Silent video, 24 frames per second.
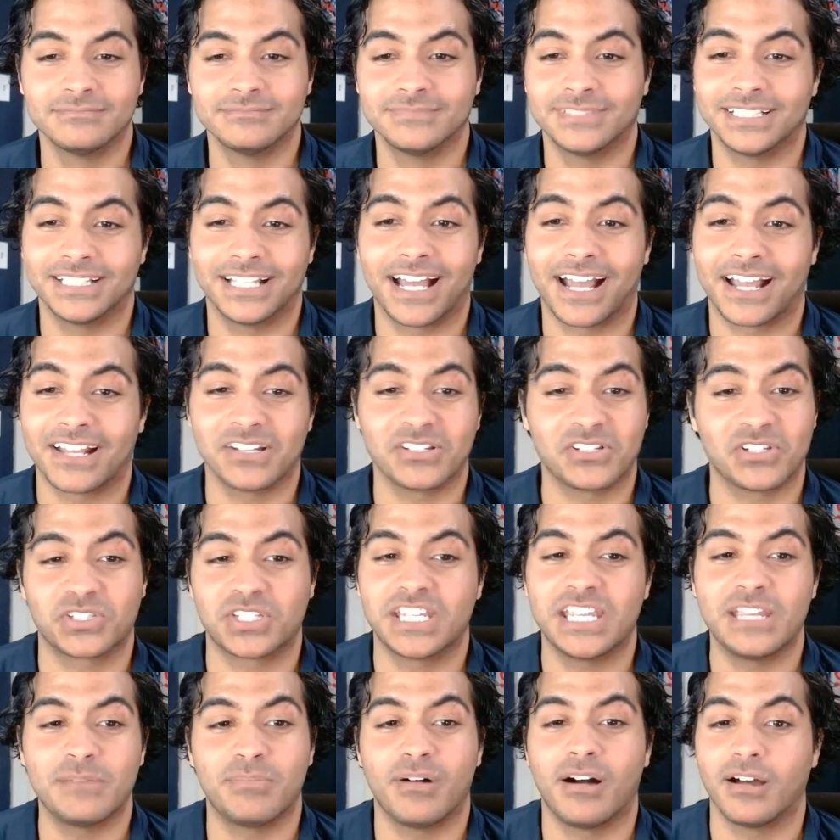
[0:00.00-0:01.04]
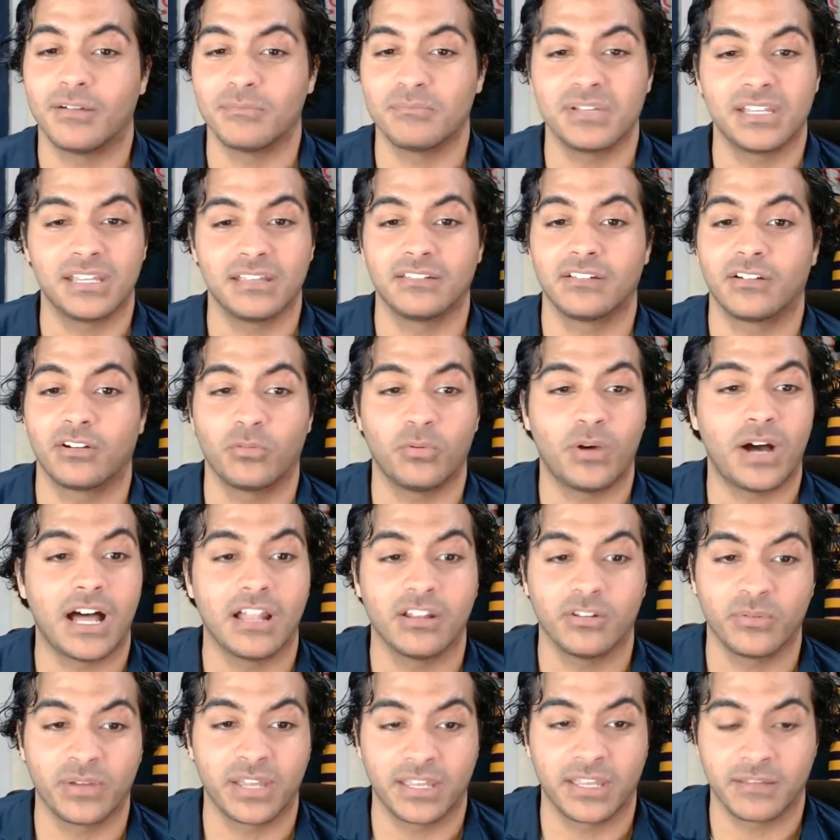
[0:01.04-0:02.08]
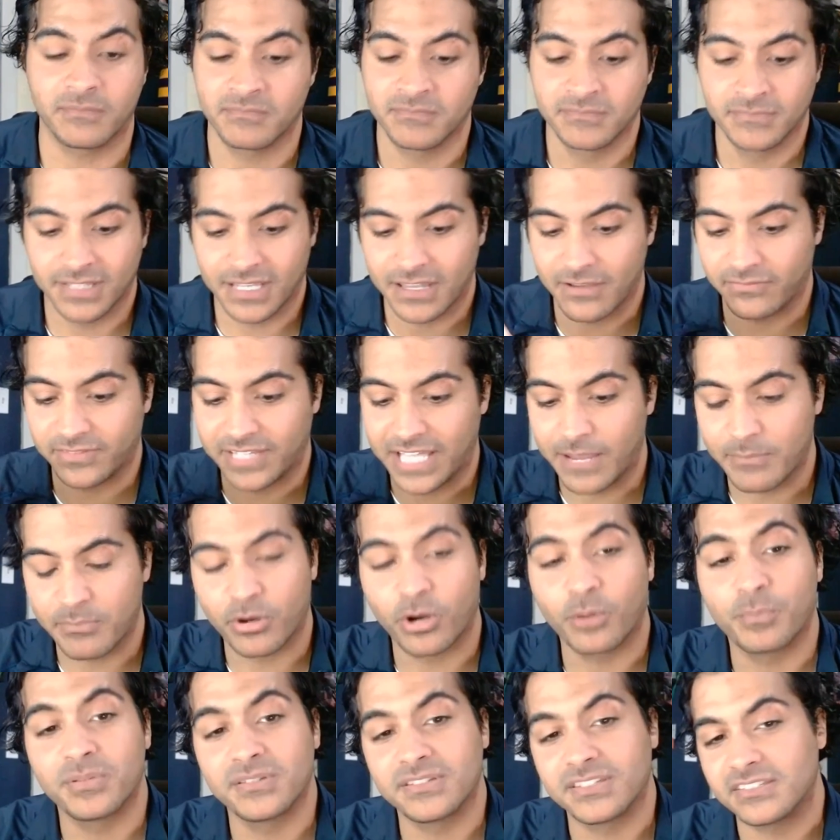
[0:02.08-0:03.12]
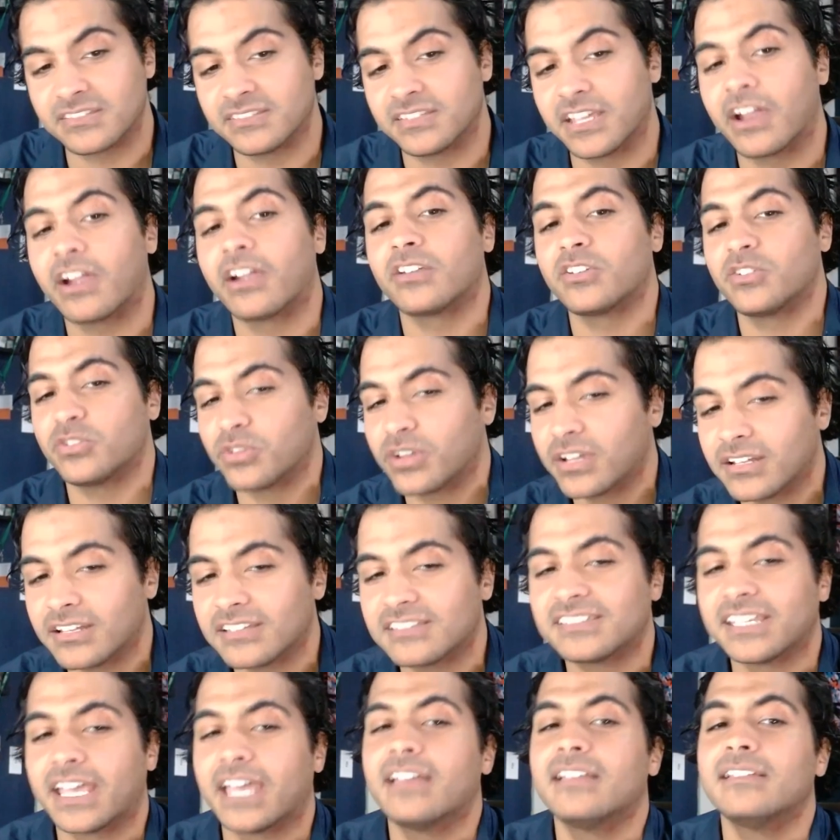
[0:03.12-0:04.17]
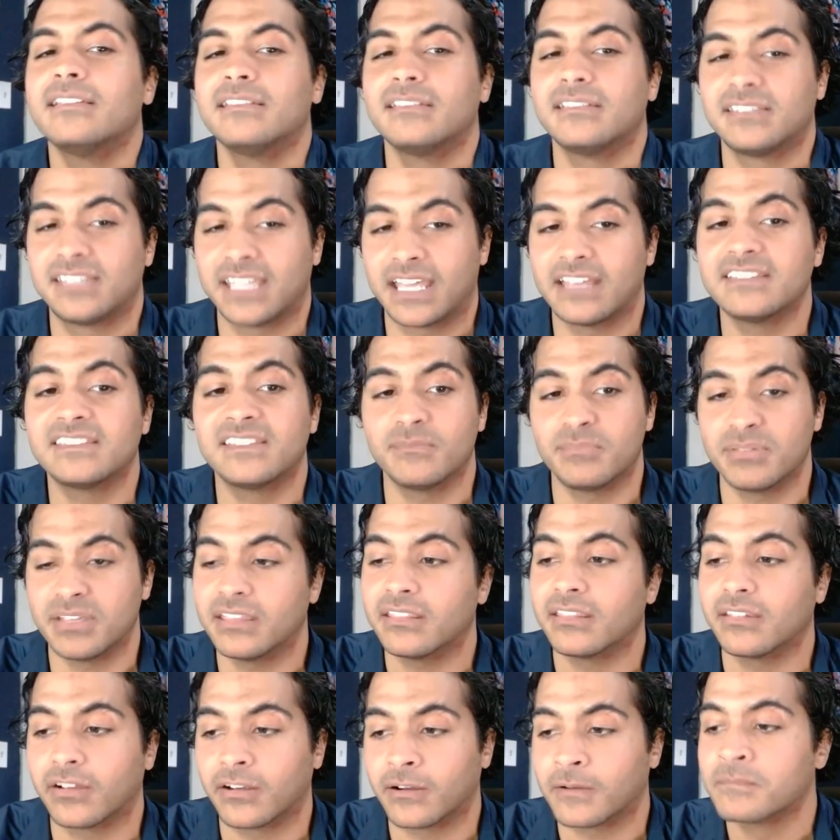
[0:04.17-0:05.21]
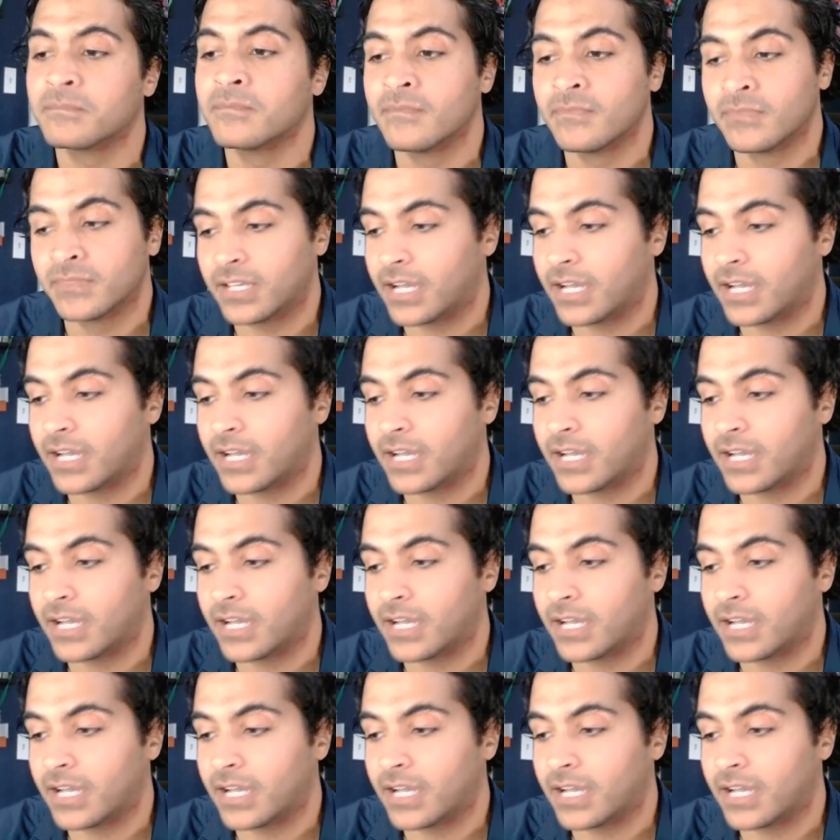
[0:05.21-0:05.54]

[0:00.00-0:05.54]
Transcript: They're not going to just keep on being there wallowing. If that purpose is there, you're going to tend to be there.